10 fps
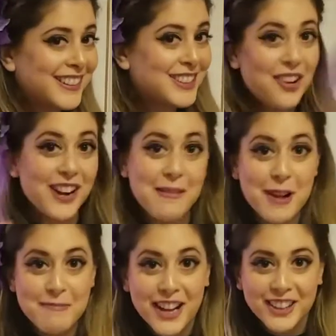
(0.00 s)
don't have
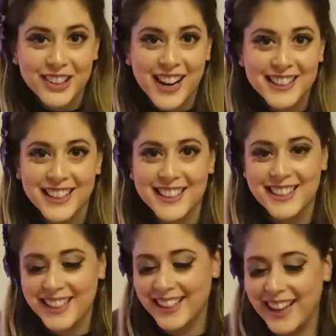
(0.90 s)
my muddler as I
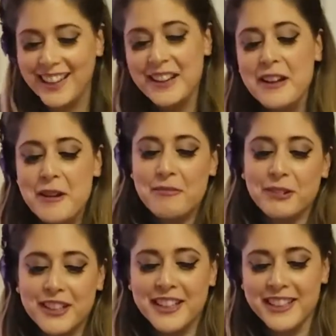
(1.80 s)
said that, but
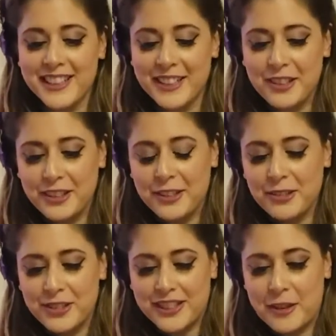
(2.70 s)
we're gonna still
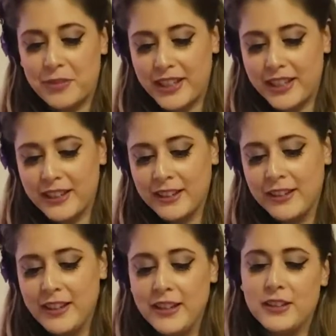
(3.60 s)
use something
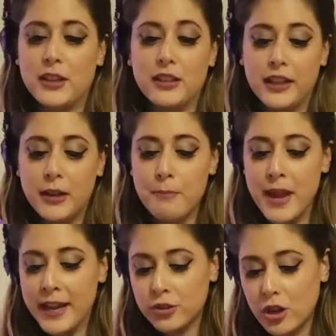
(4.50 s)
to like
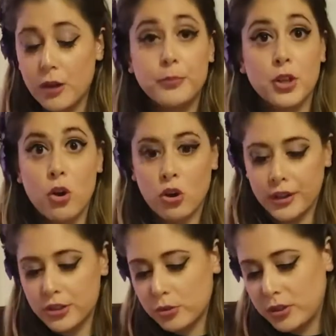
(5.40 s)
mash up the
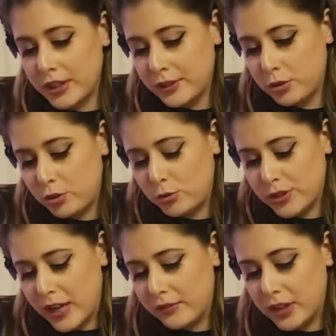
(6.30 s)
orange so we can get the juice
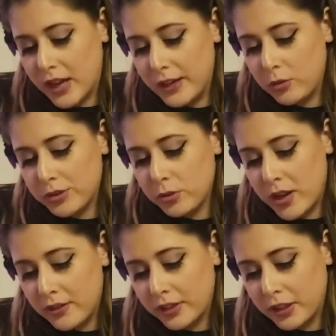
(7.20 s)
out of it. I also
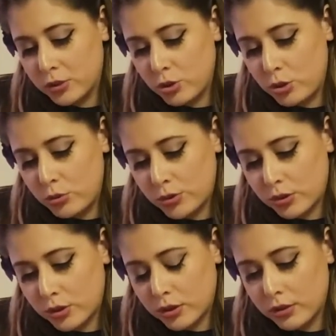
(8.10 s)
have like a
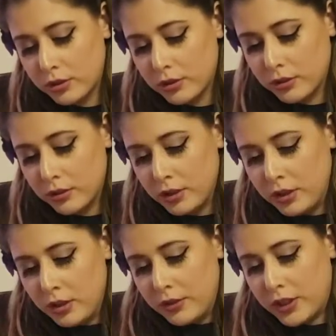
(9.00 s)
juicer
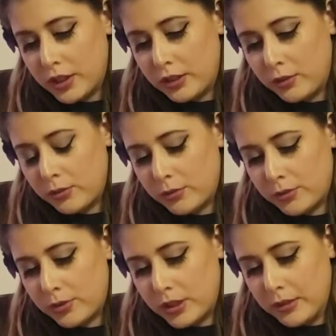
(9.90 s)
that I
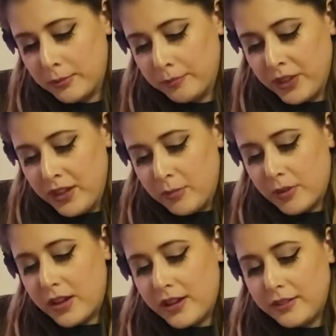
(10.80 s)
used,
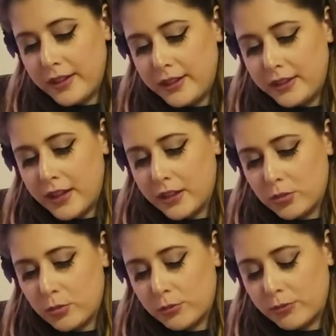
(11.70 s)
but I like the
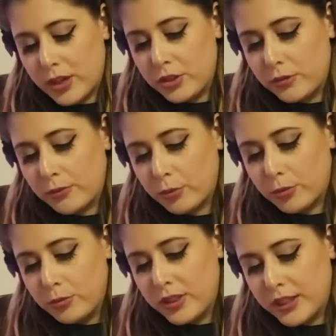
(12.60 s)
actual fresh
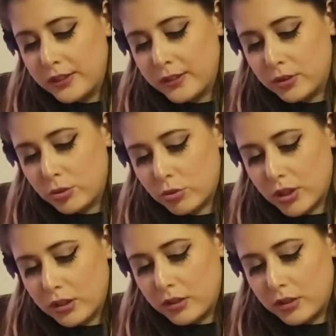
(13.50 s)
fruit in the drink.